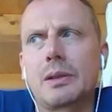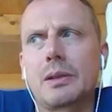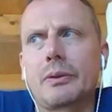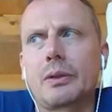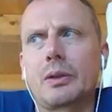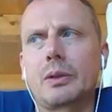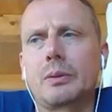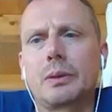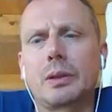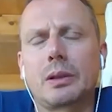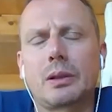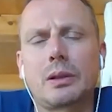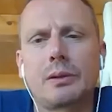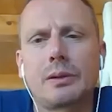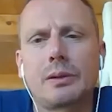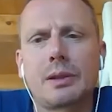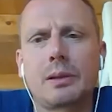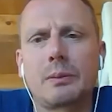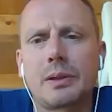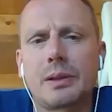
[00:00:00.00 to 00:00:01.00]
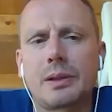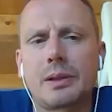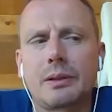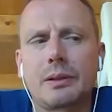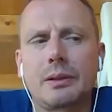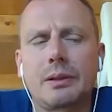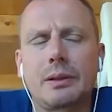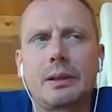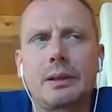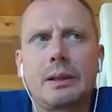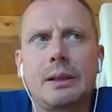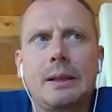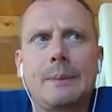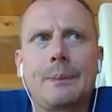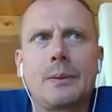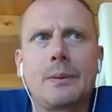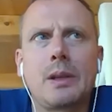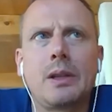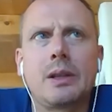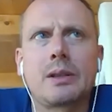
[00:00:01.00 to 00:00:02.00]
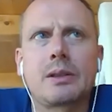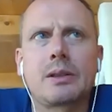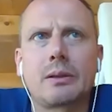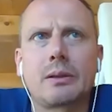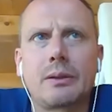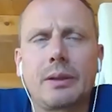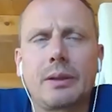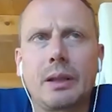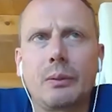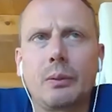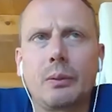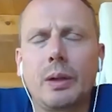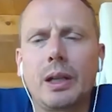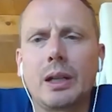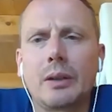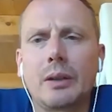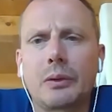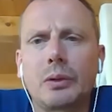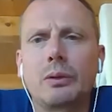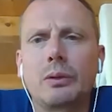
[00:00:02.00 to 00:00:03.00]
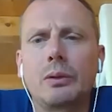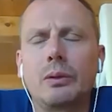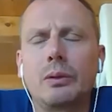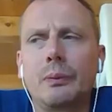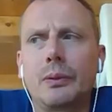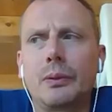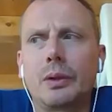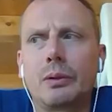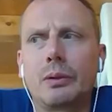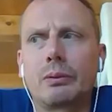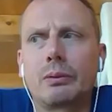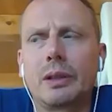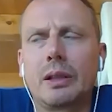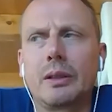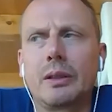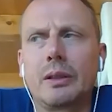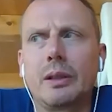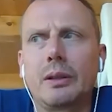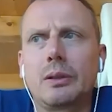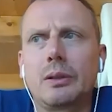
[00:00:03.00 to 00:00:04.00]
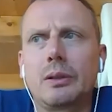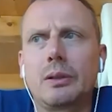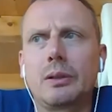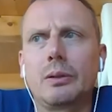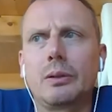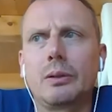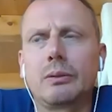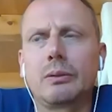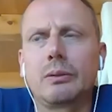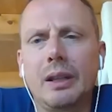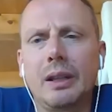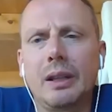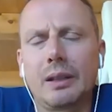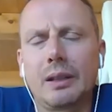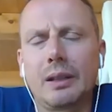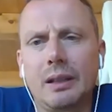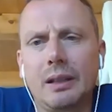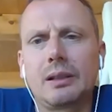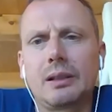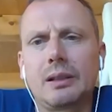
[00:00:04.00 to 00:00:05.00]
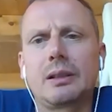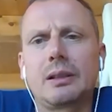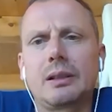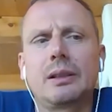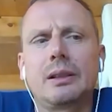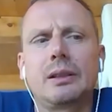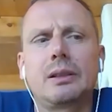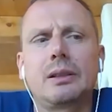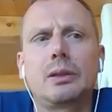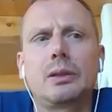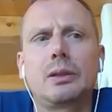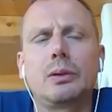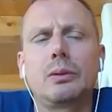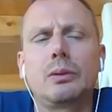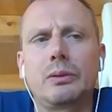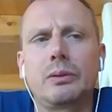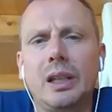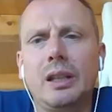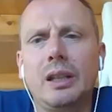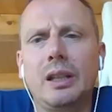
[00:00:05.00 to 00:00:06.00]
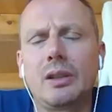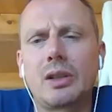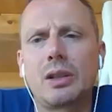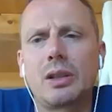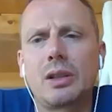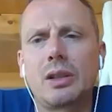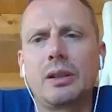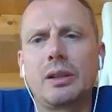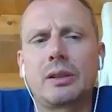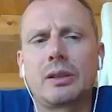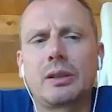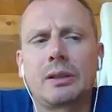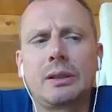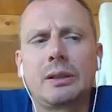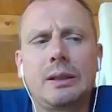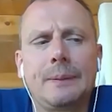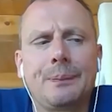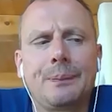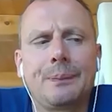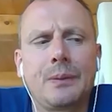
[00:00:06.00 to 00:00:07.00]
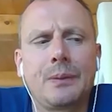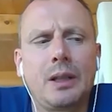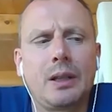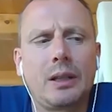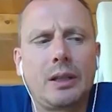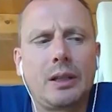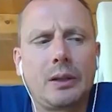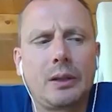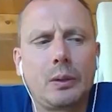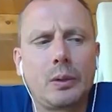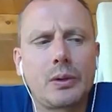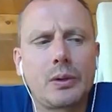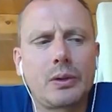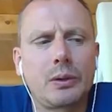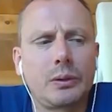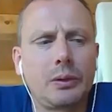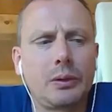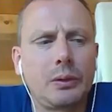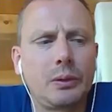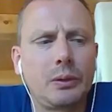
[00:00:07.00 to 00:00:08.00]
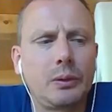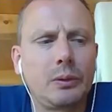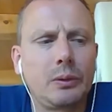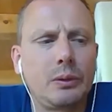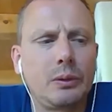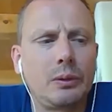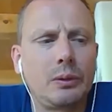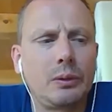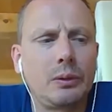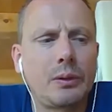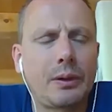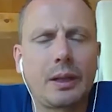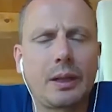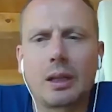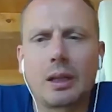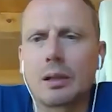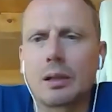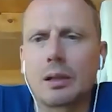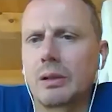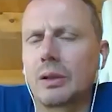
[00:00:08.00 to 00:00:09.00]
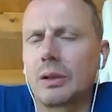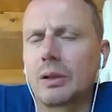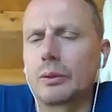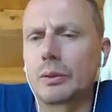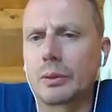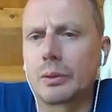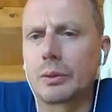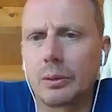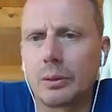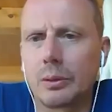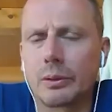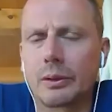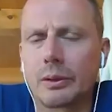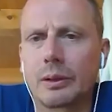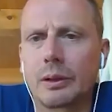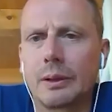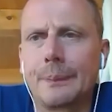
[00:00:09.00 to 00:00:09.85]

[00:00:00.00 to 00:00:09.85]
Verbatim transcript: from the customer side. So I think we have to, to really to rethink and to re-engineer and also to think around the corner